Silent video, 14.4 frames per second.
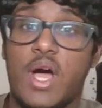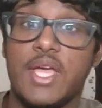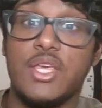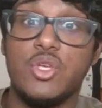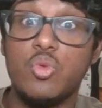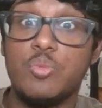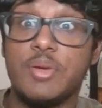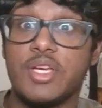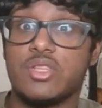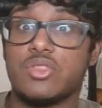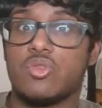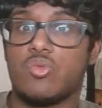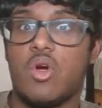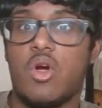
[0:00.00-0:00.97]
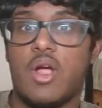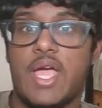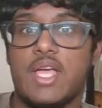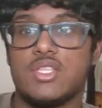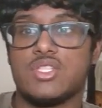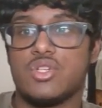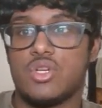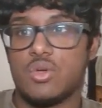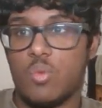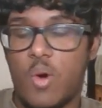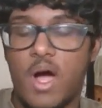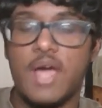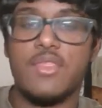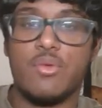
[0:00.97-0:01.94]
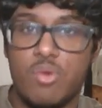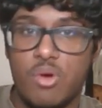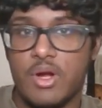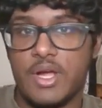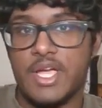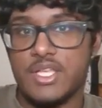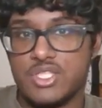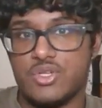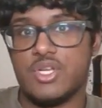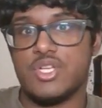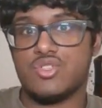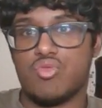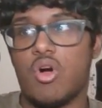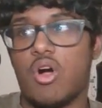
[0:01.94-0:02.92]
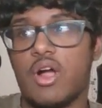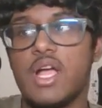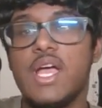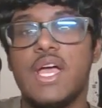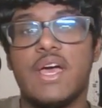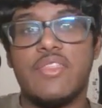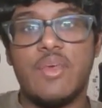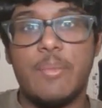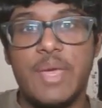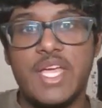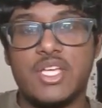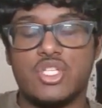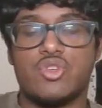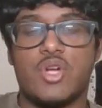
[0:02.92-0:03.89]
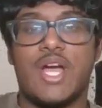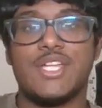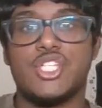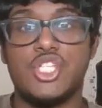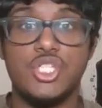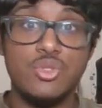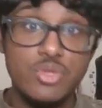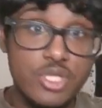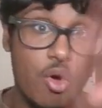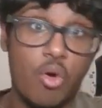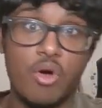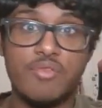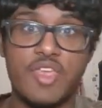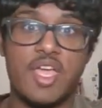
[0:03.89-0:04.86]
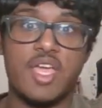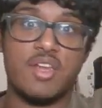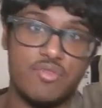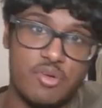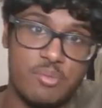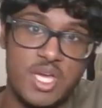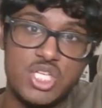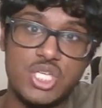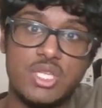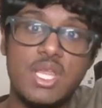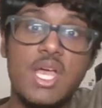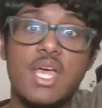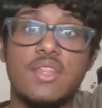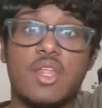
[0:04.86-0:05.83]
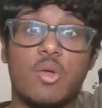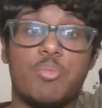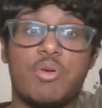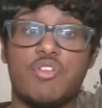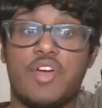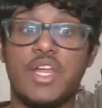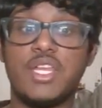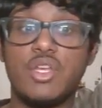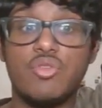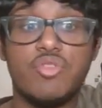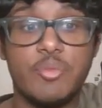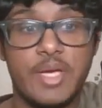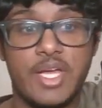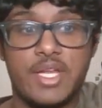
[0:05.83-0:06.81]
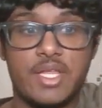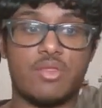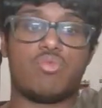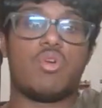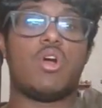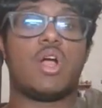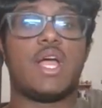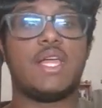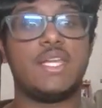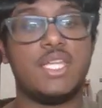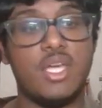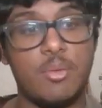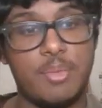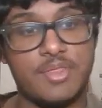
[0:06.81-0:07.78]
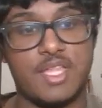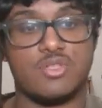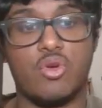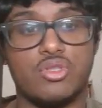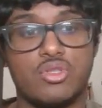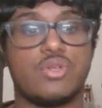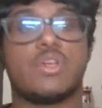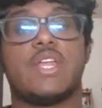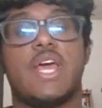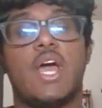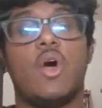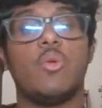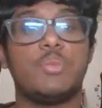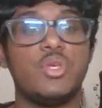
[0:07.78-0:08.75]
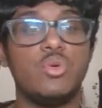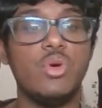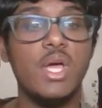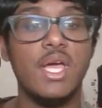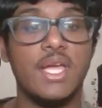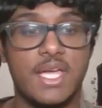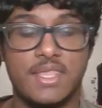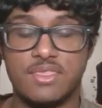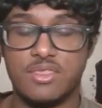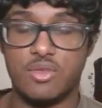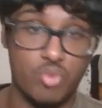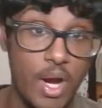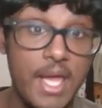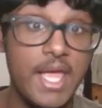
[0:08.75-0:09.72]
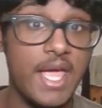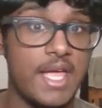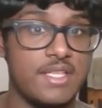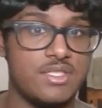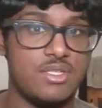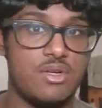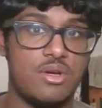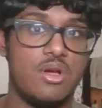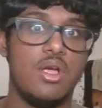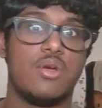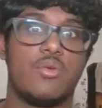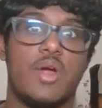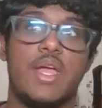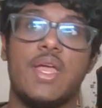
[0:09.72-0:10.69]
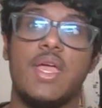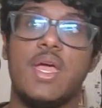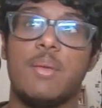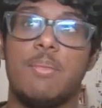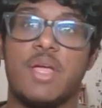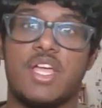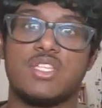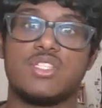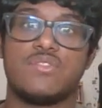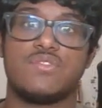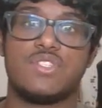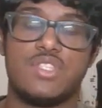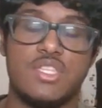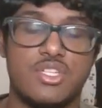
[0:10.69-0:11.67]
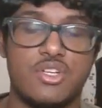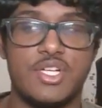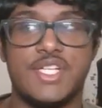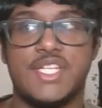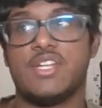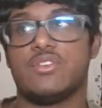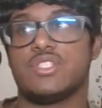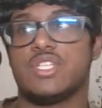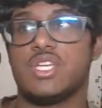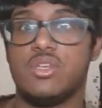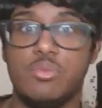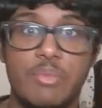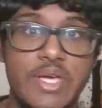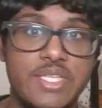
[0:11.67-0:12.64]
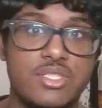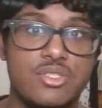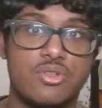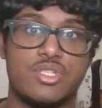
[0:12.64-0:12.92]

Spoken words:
you picked the wrong answer, and why the wrong answer is wrong. And then make a strategy using all of that information that'll prevent you from getting the wrong idea, but that's also going to help you get the right answer, right? Because of the certain details that you missed or